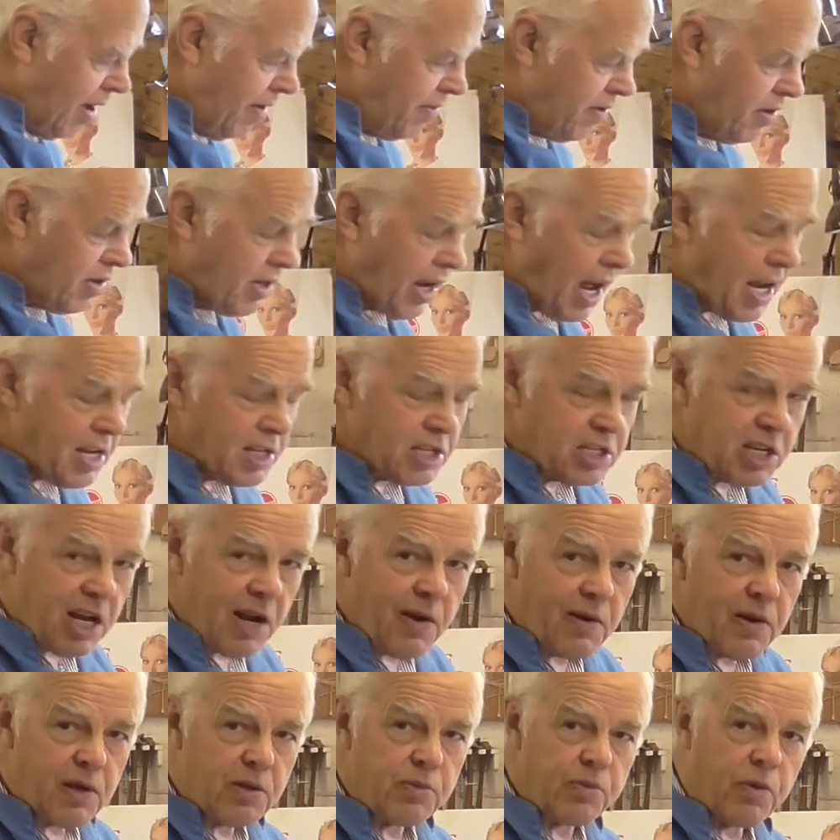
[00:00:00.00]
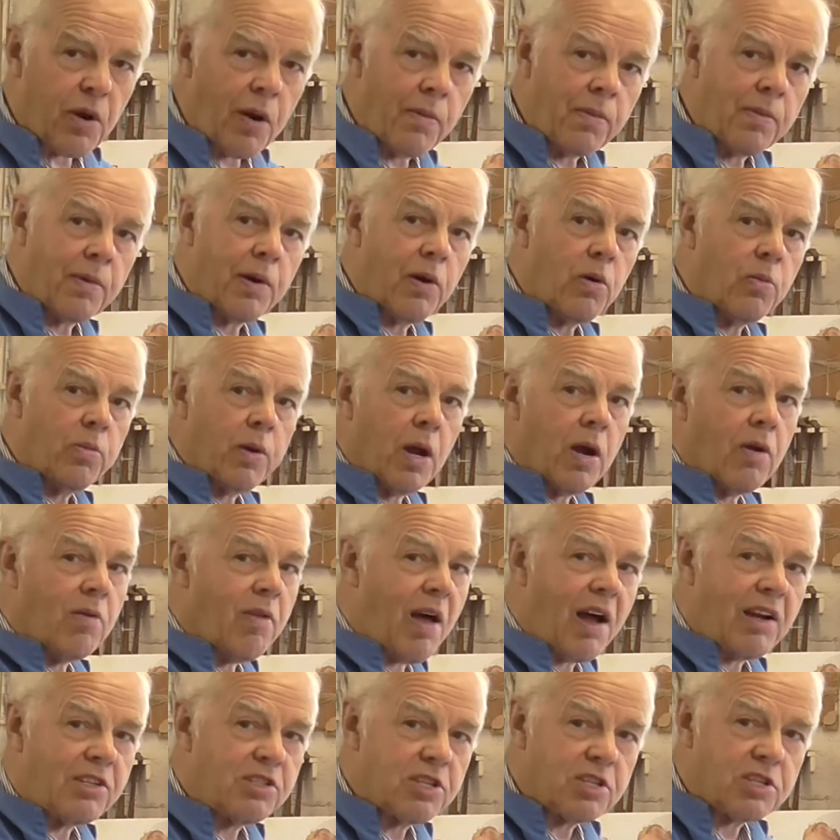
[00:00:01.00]
If you get a serious problem, it will blow
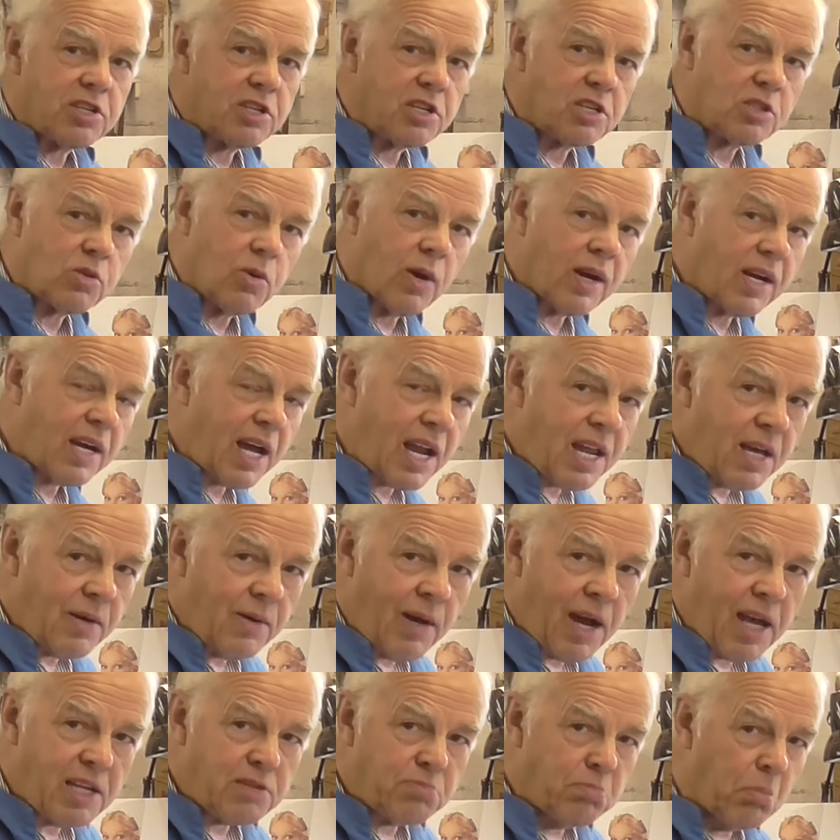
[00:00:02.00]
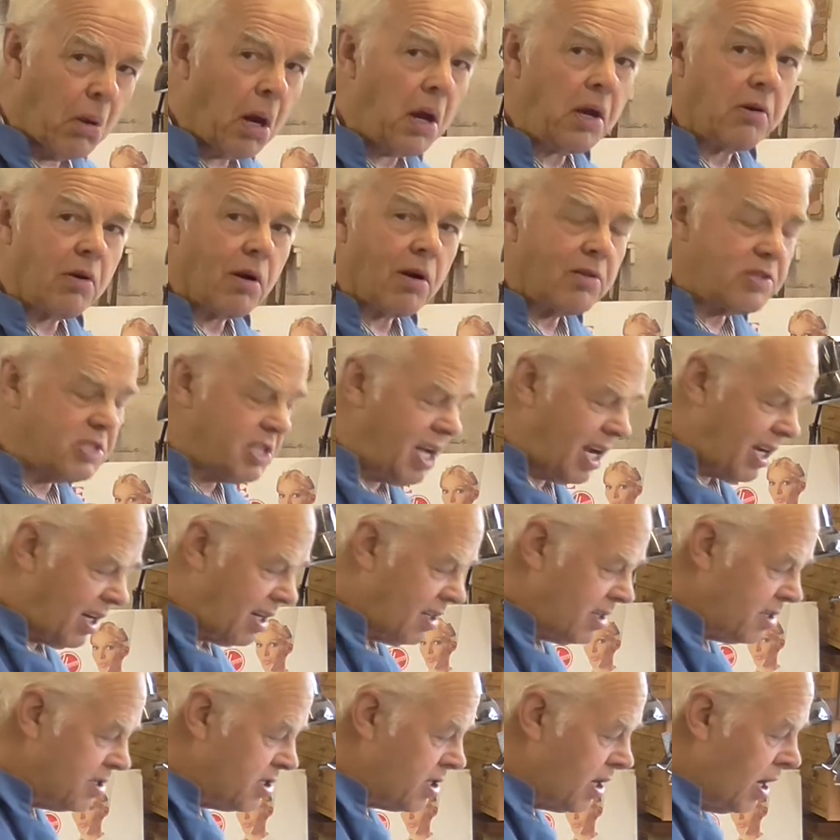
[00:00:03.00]
that just as quick anyway. It's
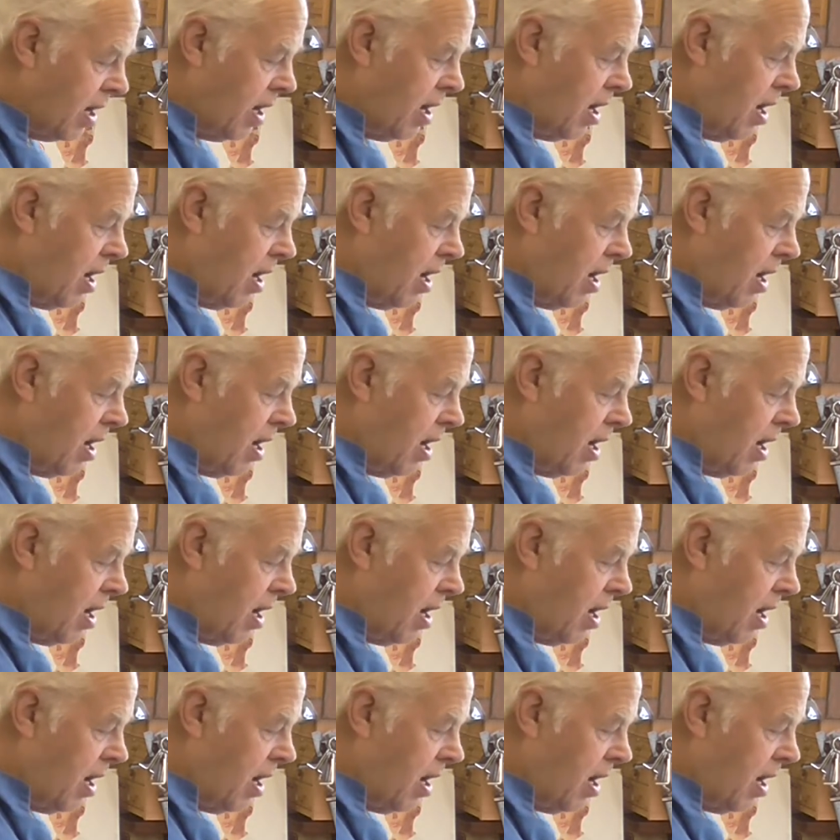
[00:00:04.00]
microseconds.